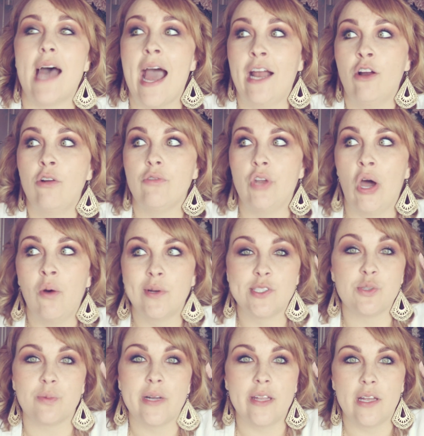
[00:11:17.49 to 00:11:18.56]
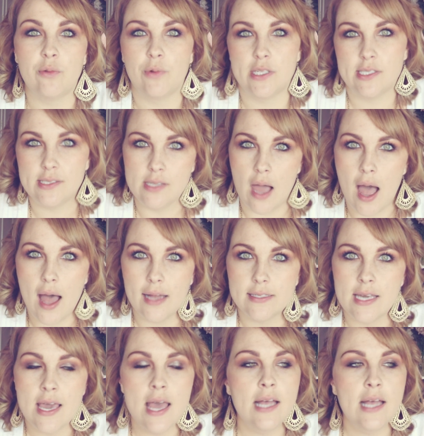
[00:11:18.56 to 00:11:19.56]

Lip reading: I don't know what's real and what's not.